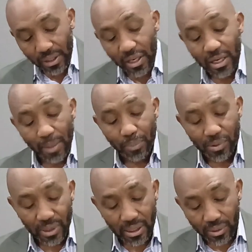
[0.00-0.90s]

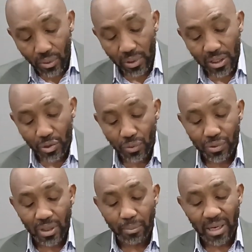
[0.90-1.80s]
39% only use
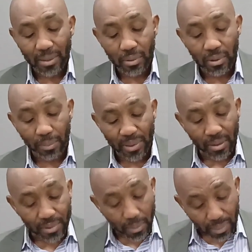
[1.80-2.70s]
their Bible, they pick
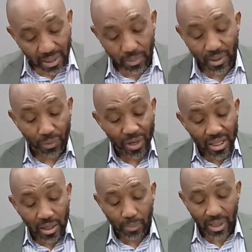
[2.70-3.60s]
up their Bible, they read
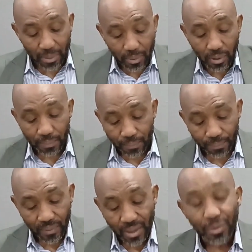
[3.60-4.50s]
their Bible
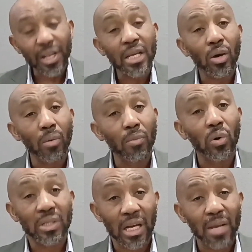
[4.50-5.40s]
three or
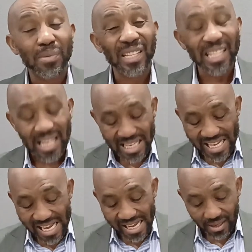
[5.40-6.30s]
more times in a
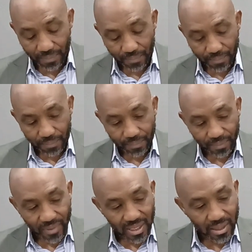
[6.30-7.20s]
year.
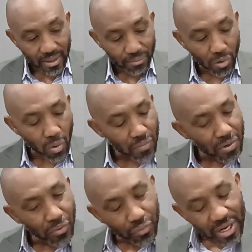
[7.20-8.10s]
But when we
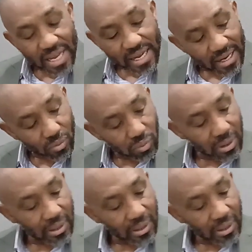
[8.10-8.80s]
read